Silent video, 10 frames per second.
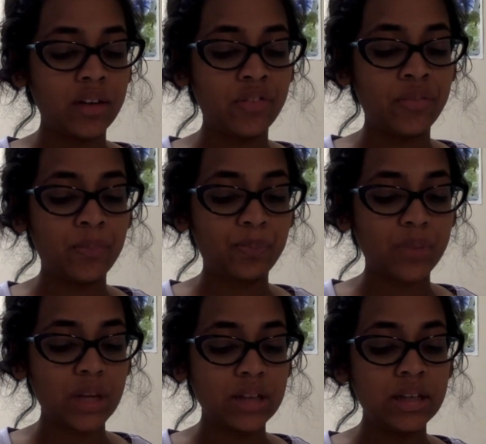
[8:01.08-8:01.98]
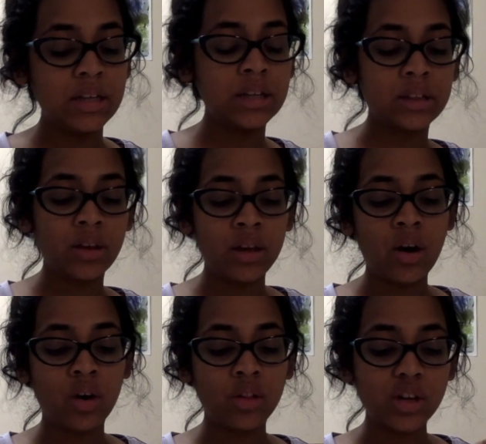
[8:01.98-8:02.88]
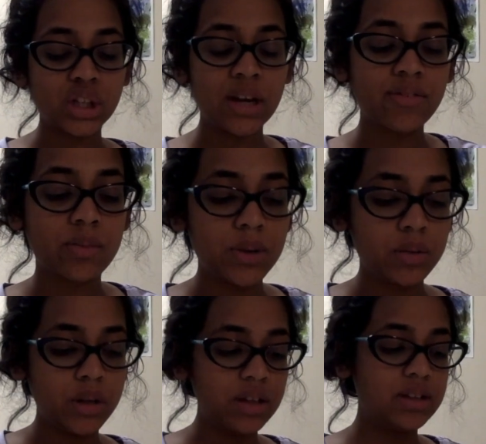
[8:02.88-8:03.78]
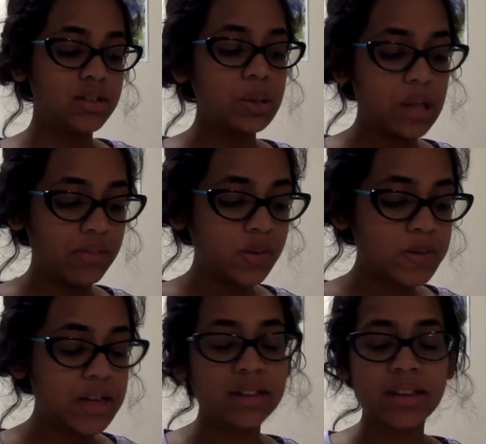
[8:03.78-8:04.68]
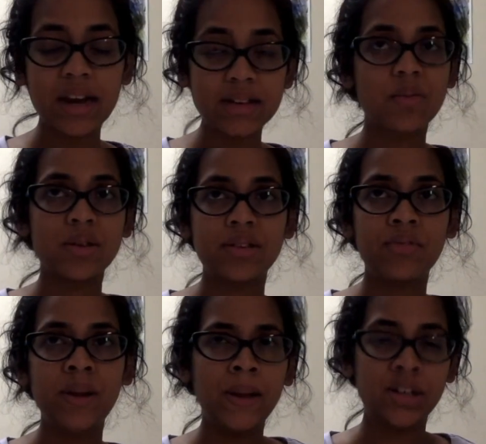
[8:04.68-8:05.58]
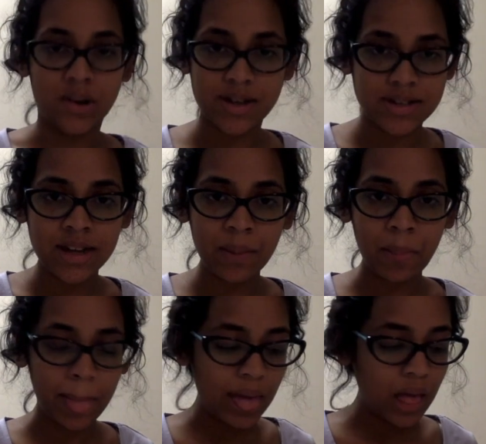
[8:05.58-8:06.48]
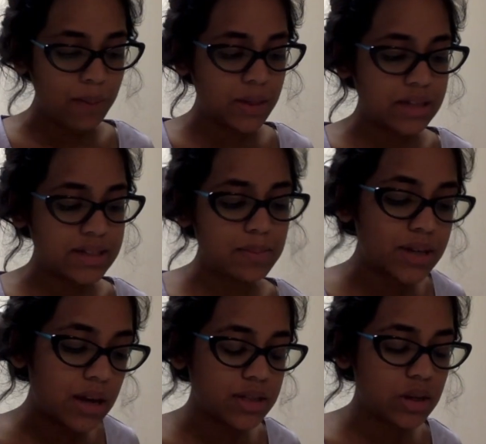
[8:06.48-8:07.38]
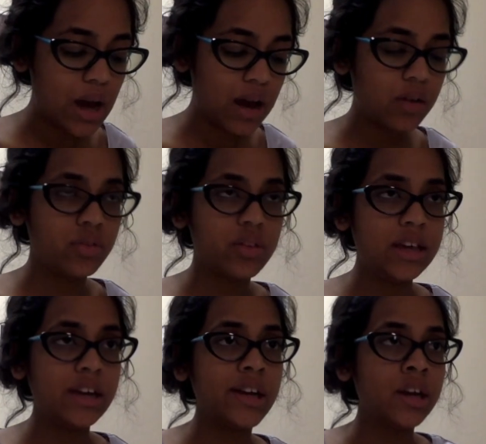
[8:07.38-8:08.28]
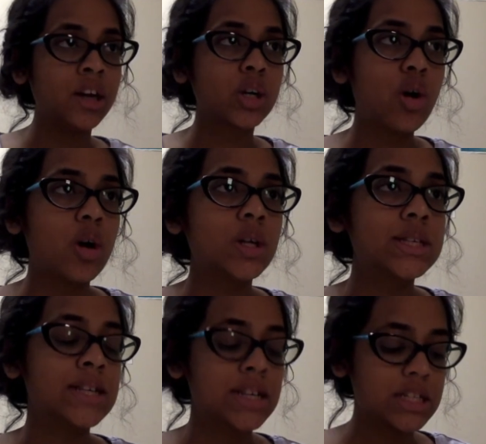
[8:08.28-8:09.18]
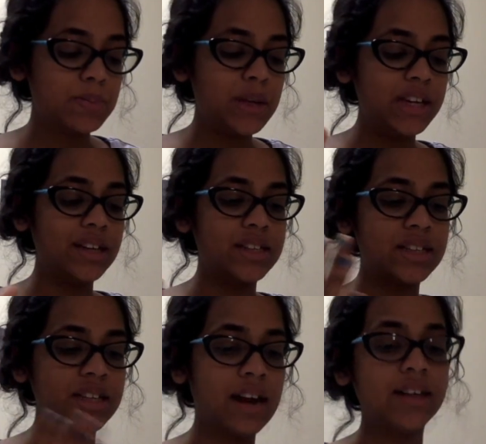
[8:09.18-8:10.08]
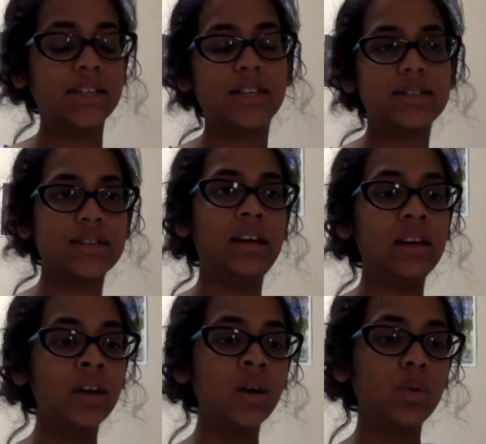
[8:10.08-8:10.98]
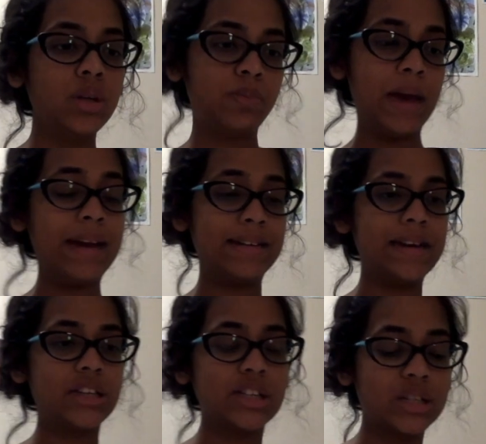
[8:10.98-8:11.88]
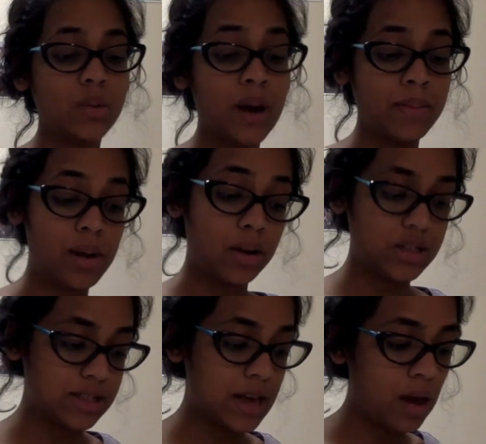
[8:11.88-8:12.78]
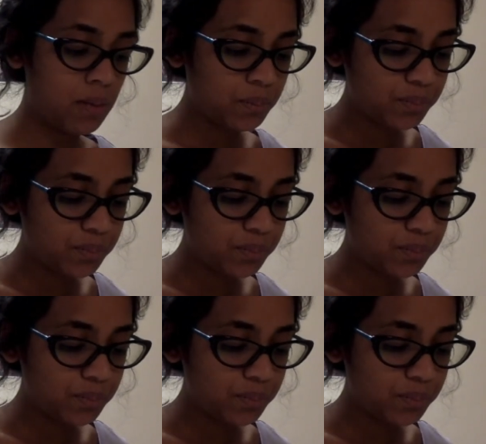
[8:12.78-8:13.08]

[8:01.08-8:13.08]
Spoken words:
of, the author shifts between these two levels, and that is what's really interesting, because sometimes you have the cross speaking to the narrator and saying, well, you pay attention to what I'm about to say.